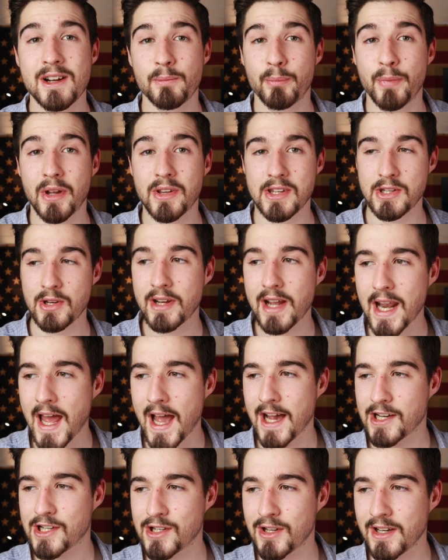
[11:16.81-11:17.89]
But you can
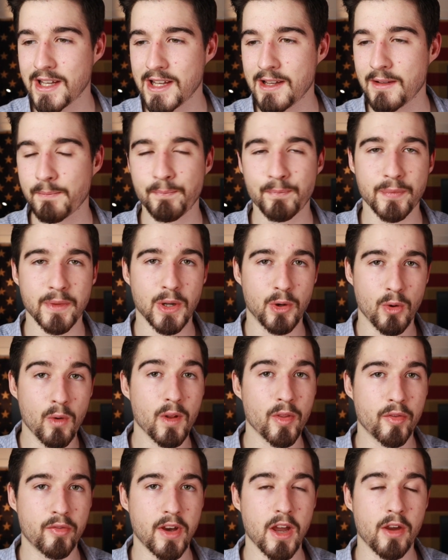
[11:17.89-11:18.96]
actually go
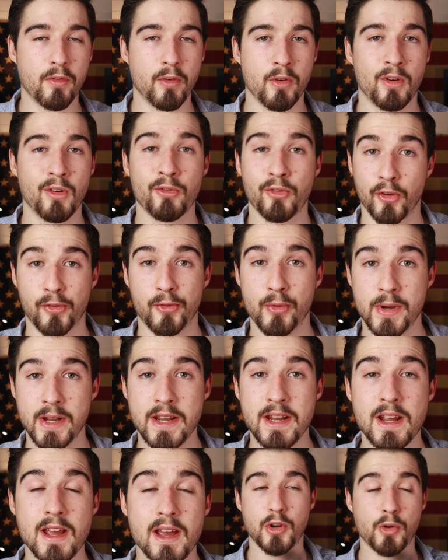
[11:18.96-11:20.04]
on Fiverr for
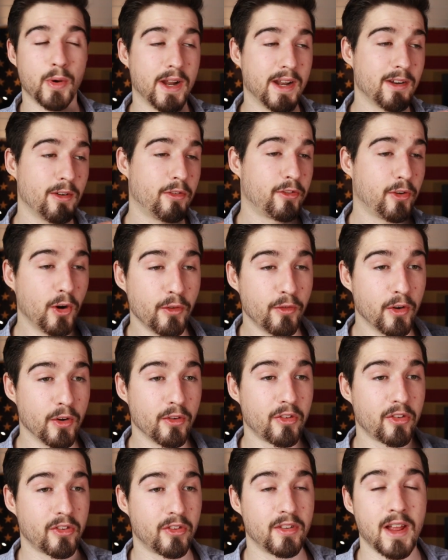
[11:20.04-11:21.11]
free, create a
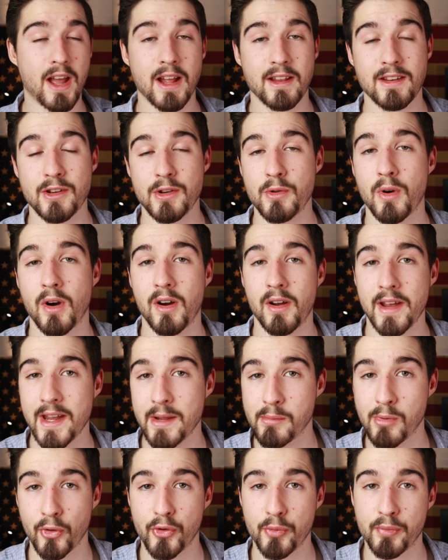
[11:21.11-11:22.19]
service that you are
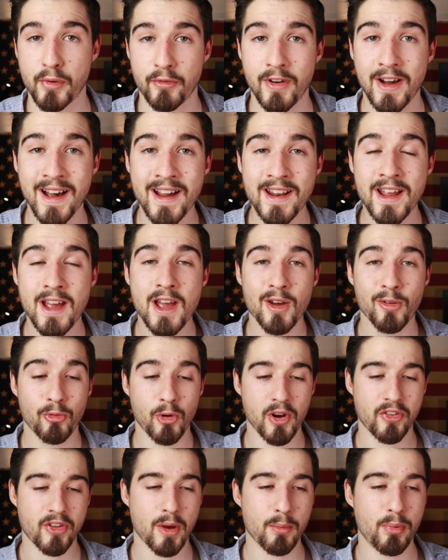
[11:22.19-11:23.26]
able to provide.
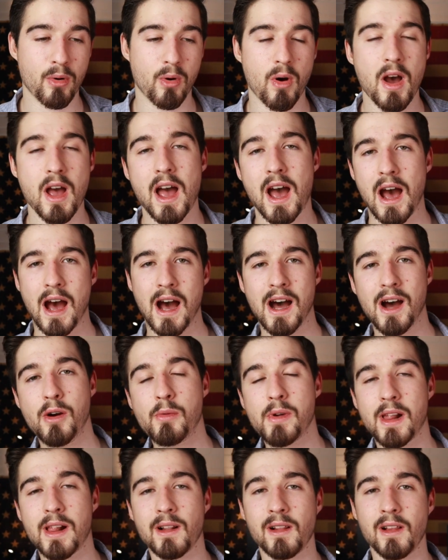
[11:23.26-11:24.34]
For example, I
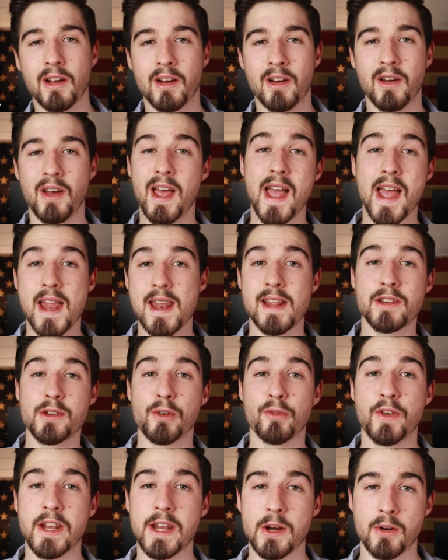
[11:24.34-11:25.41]
will edit
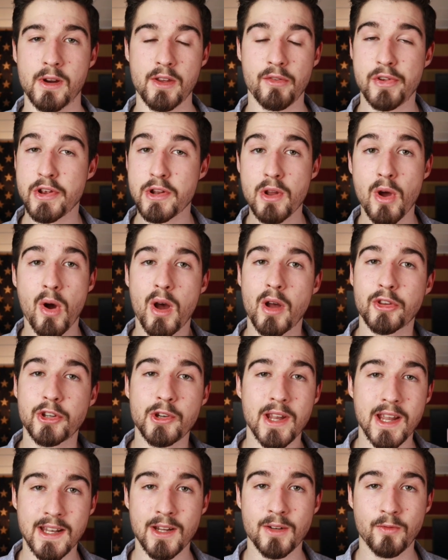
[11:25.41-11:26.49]
your video. If you know how
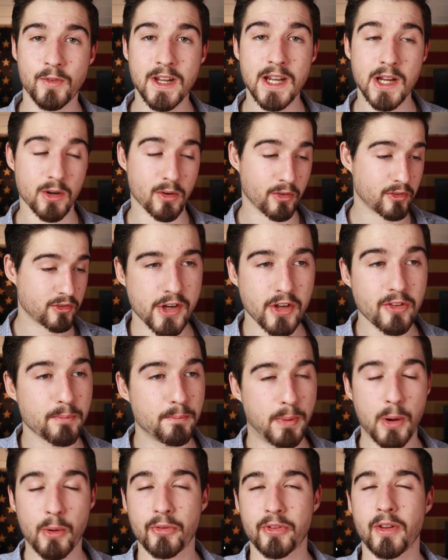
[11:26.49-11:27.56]
to edit videos, just
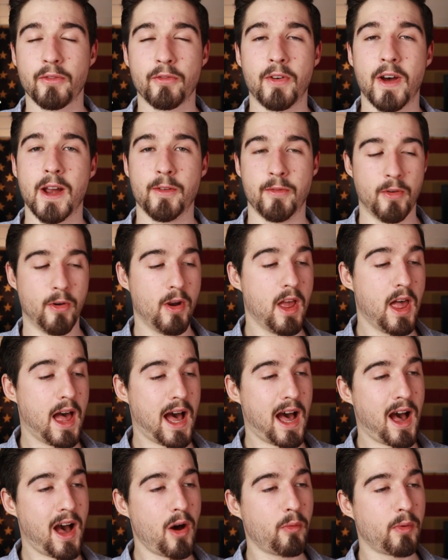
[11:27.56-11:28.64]
post on Fiverr,
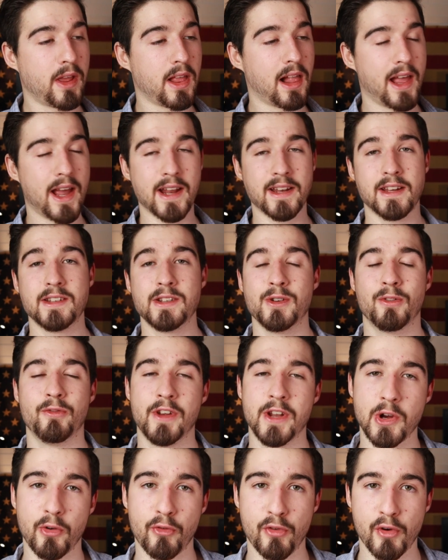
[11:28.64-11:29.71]
I will edit your
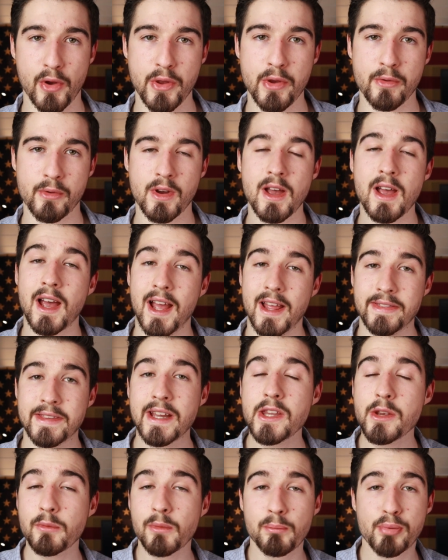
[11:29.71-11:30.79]
video for you. And
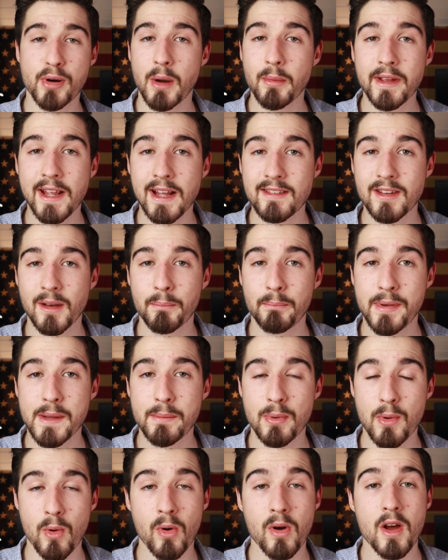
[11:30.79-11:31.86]
then you probably get some
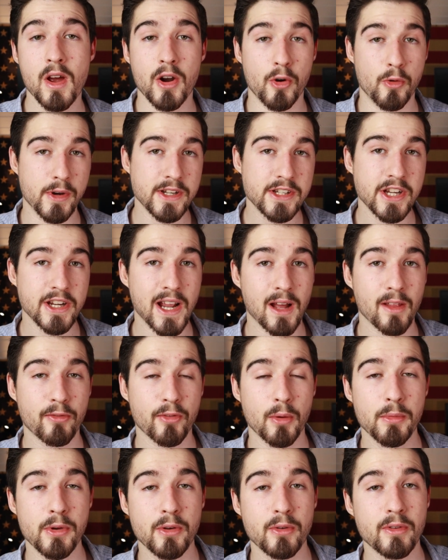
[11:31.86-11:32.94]
people reaching out
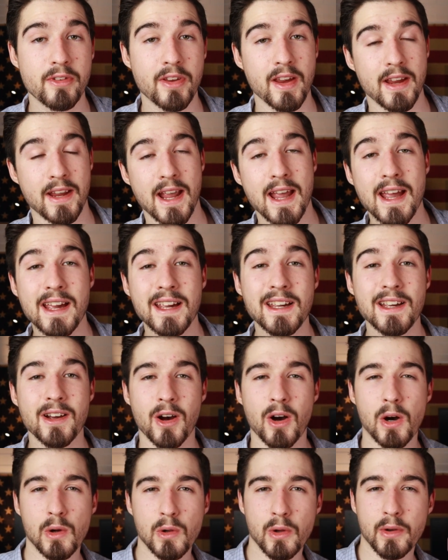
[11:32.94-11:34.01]
from you saying, hey,
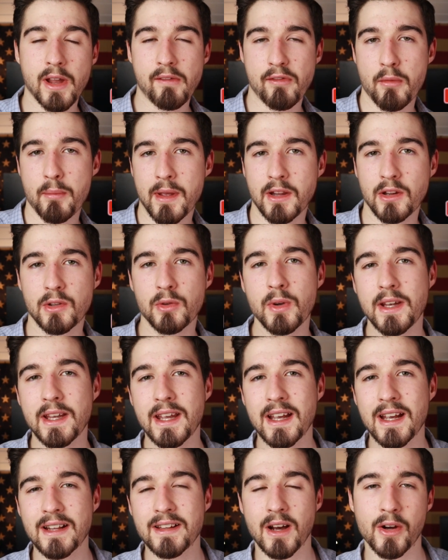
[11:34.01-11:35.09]
how long have you been doing
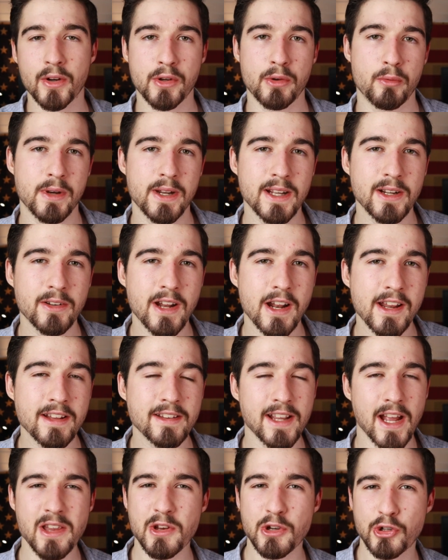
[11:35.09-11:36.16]
it? Are you really good at
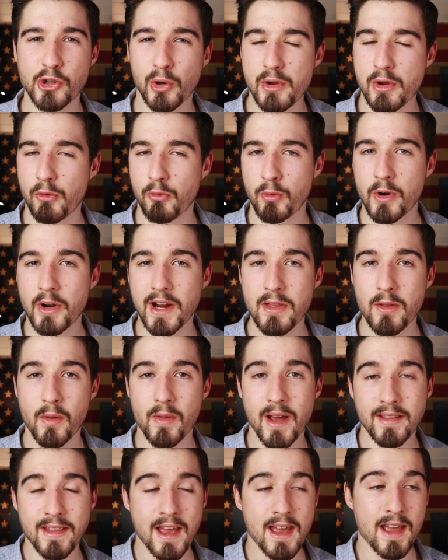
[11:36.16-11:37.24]
it? Can you show your work and all
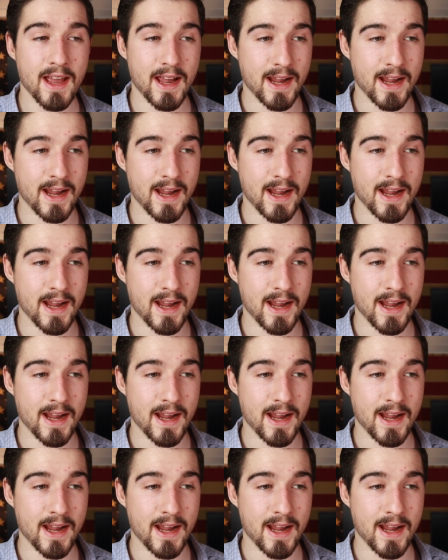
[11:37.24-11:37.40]
that?